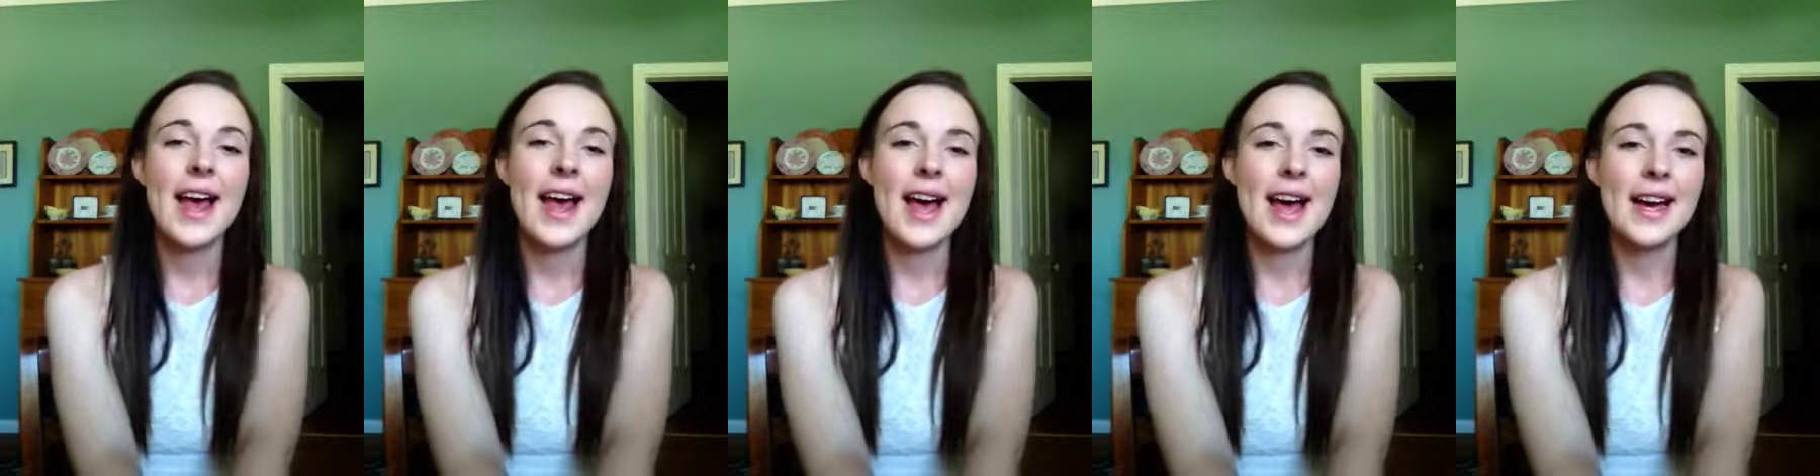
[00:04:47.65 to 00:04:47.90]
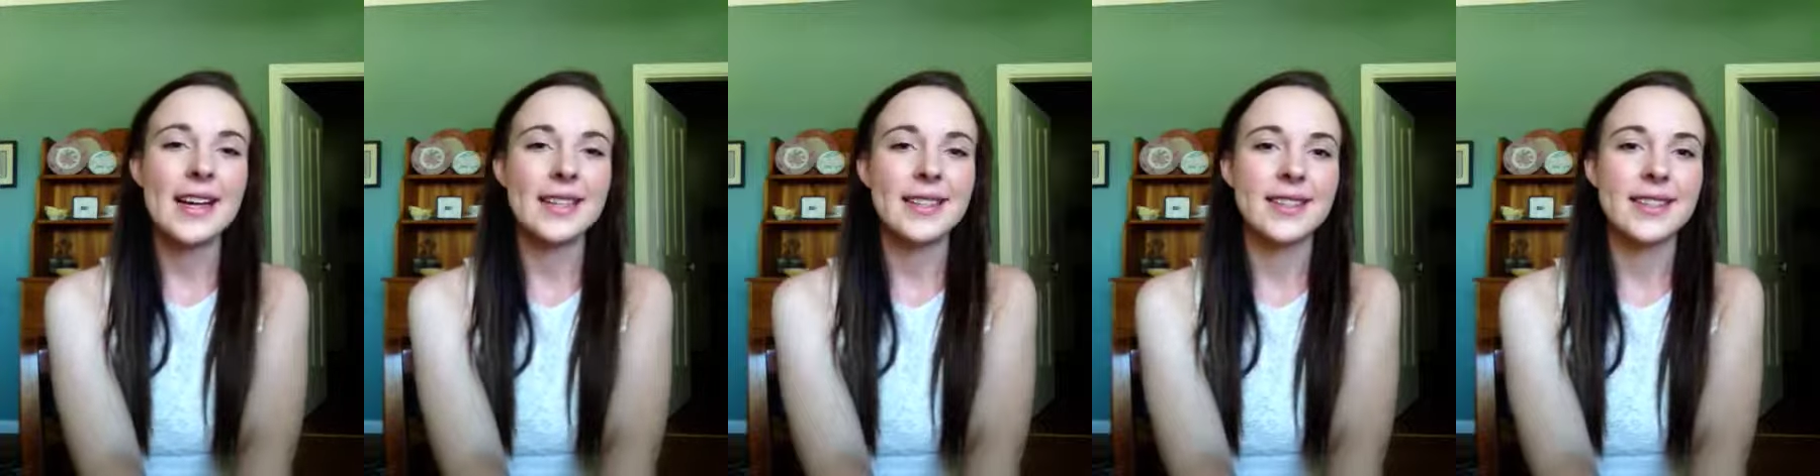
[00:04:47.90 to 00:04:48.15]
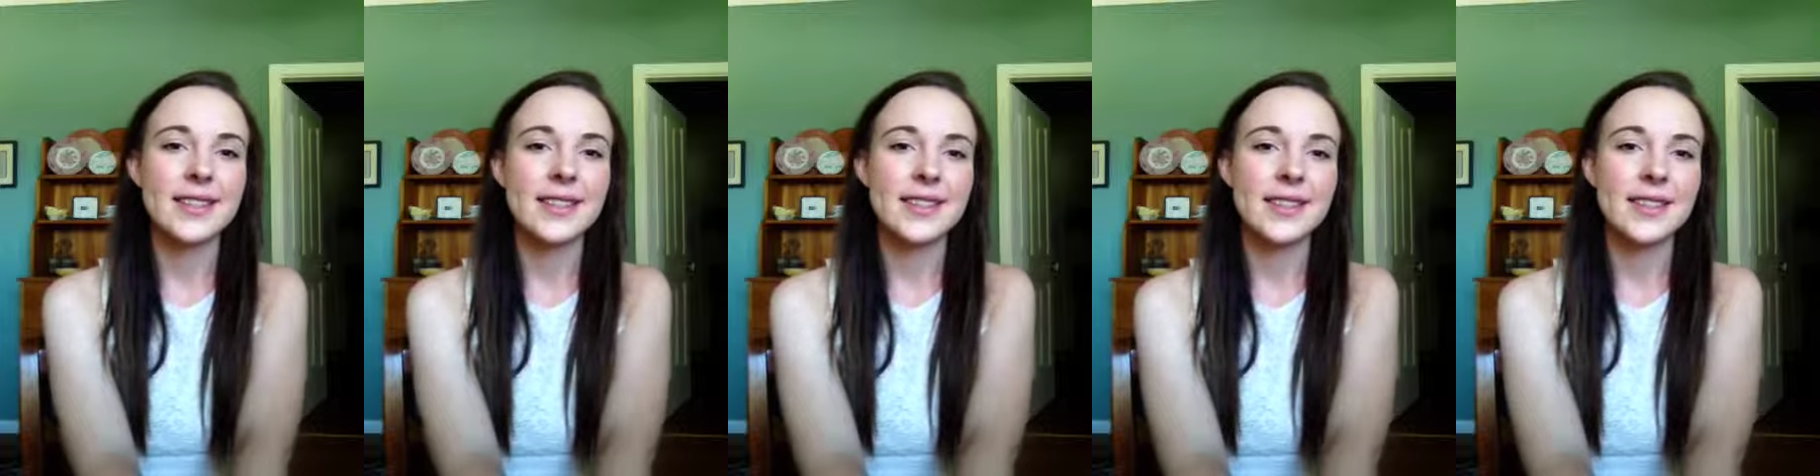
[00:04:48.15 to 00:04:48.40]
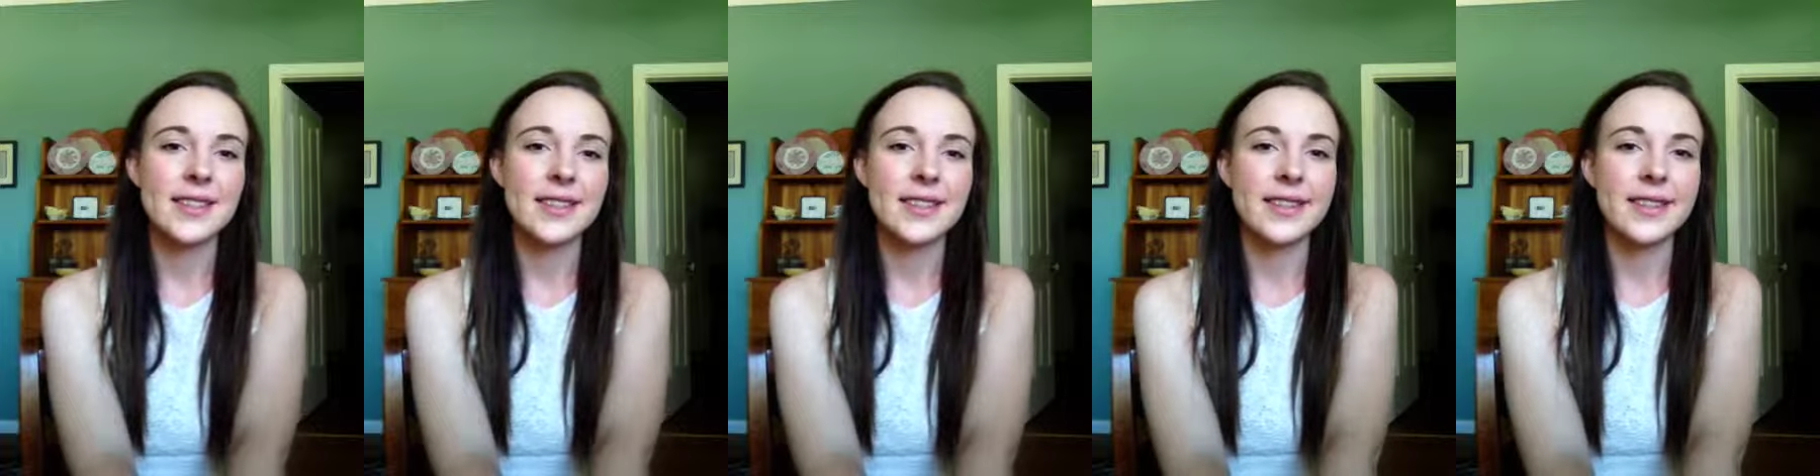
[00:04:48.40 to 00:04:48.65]

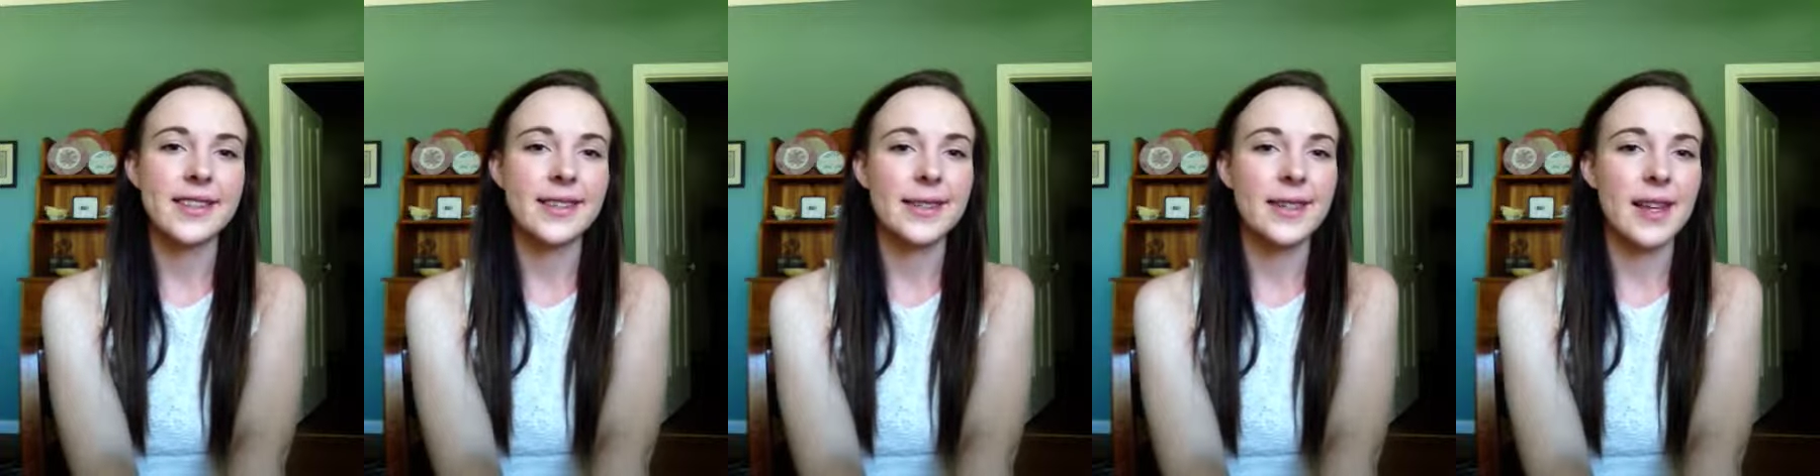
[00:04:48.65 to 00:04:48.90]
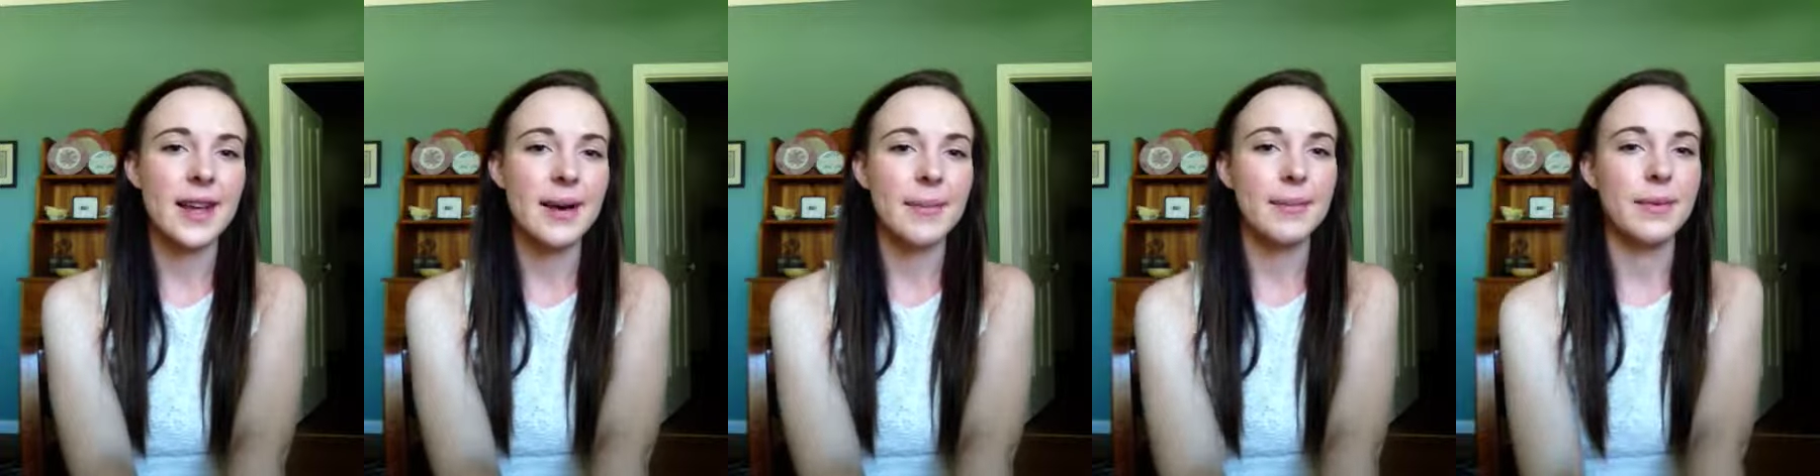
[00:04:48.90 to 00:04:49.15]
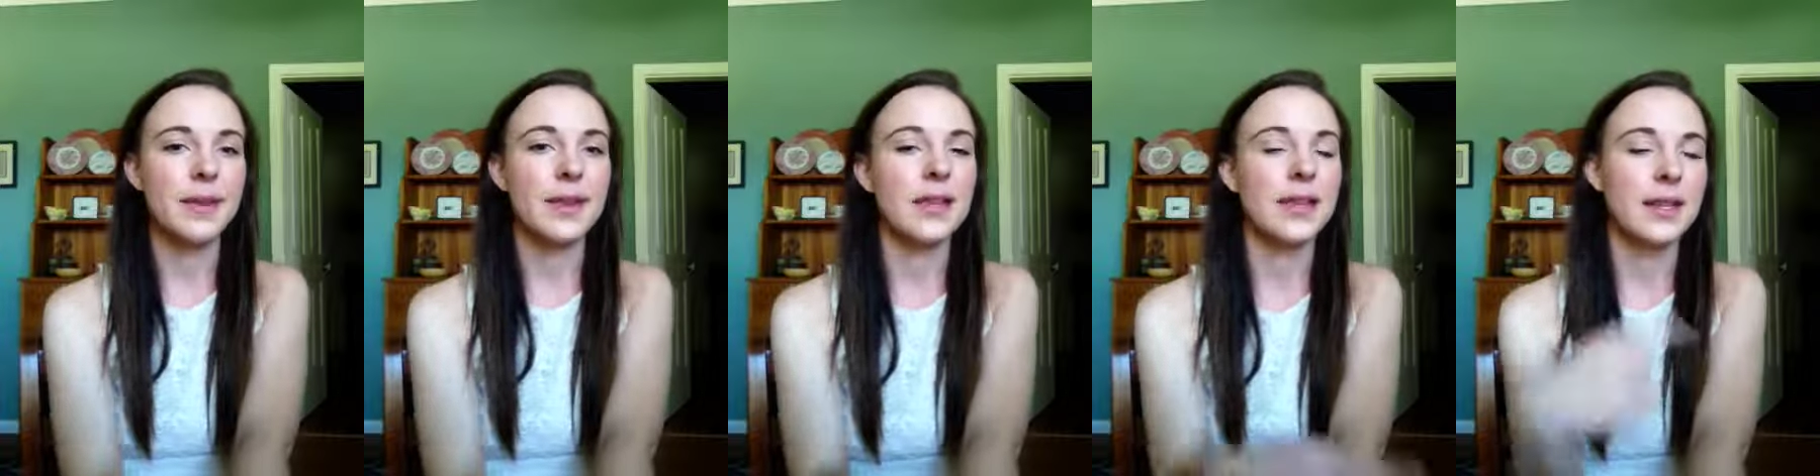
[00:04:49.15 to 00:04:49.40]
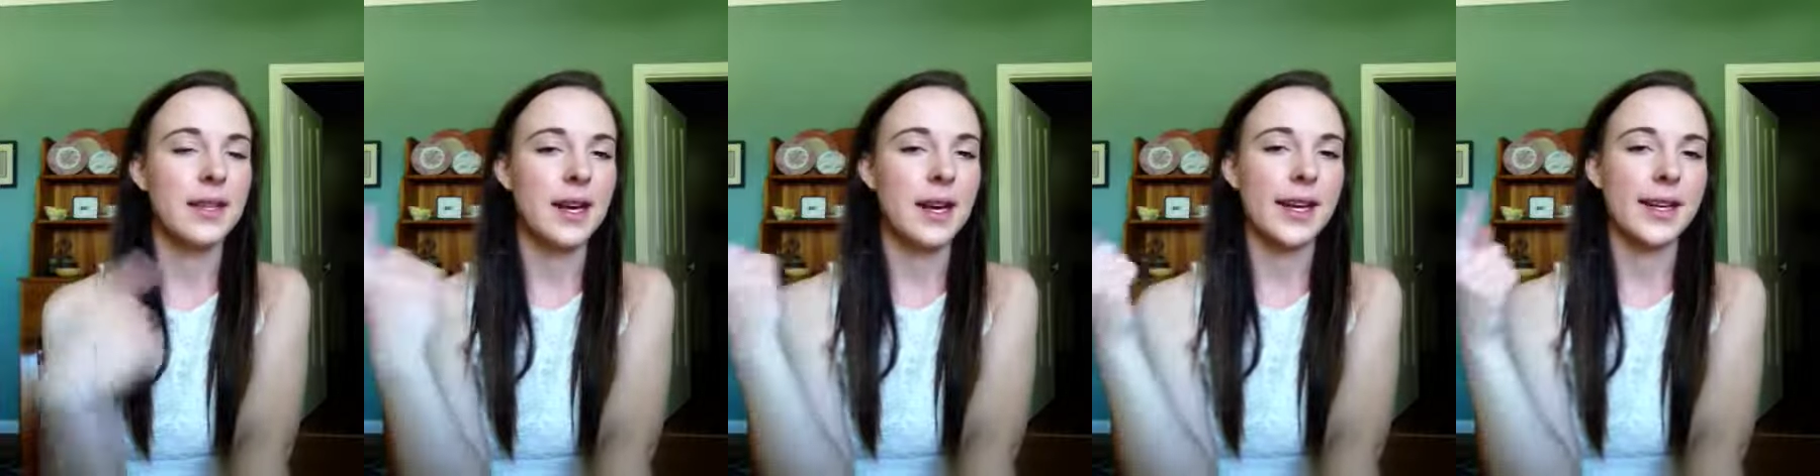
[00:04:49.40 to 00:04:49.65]
at
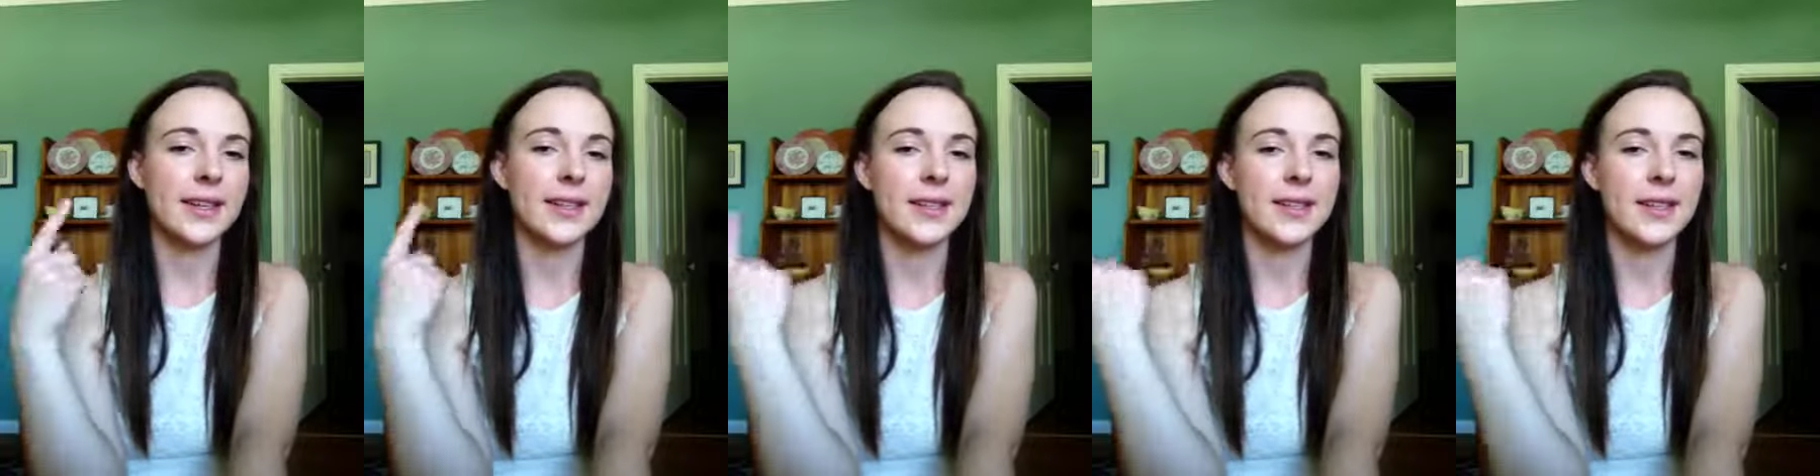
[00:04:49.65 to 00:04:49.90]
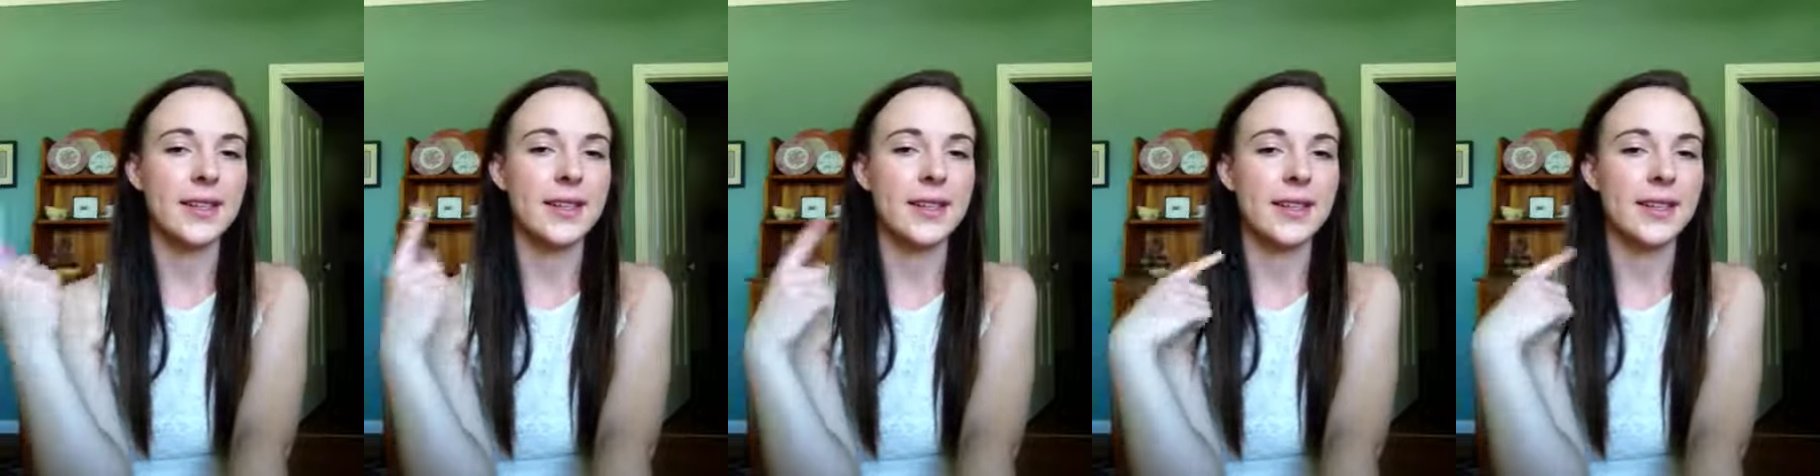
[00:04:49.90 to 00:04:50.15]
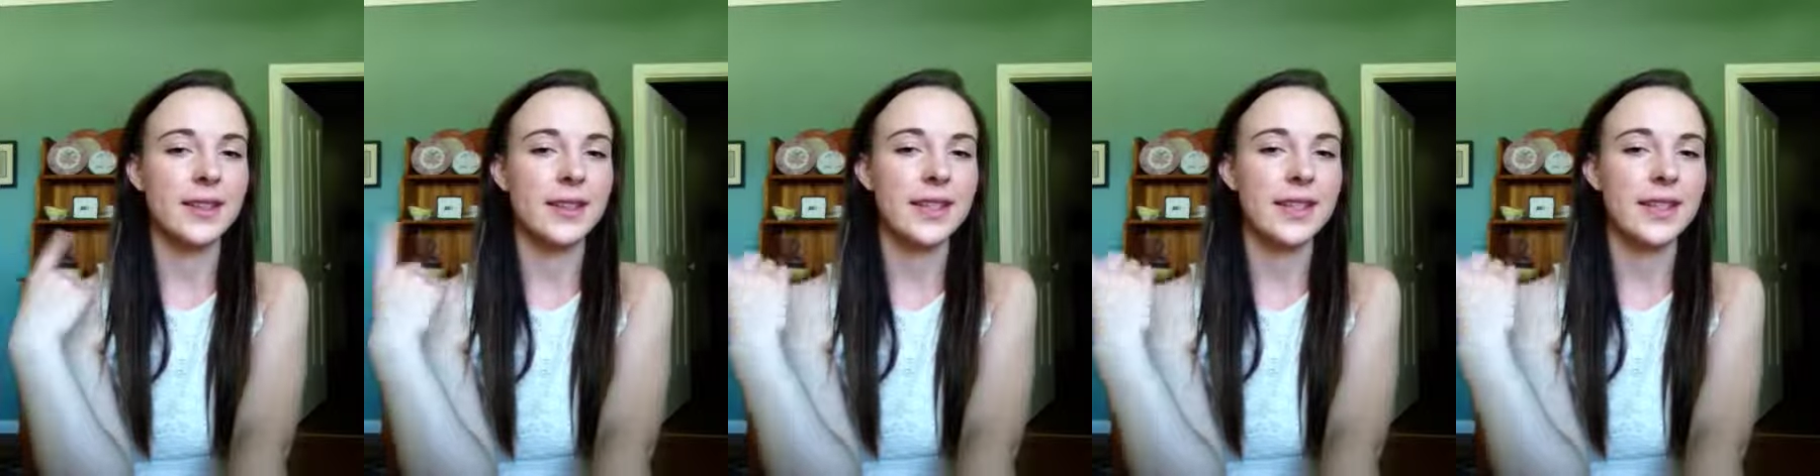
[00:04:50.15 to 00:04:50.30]
like the